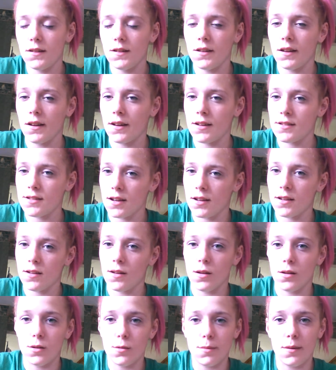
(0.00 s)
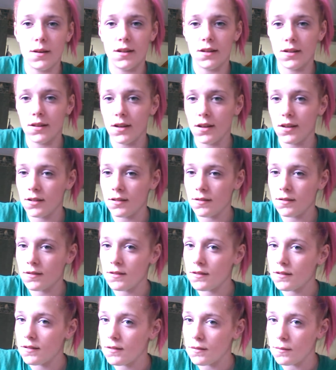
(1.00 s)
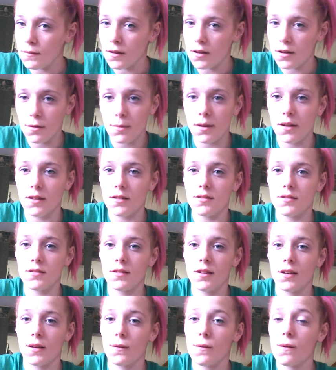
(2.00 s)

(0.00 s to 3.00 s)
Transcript: like I said, all depending on what your parents are like.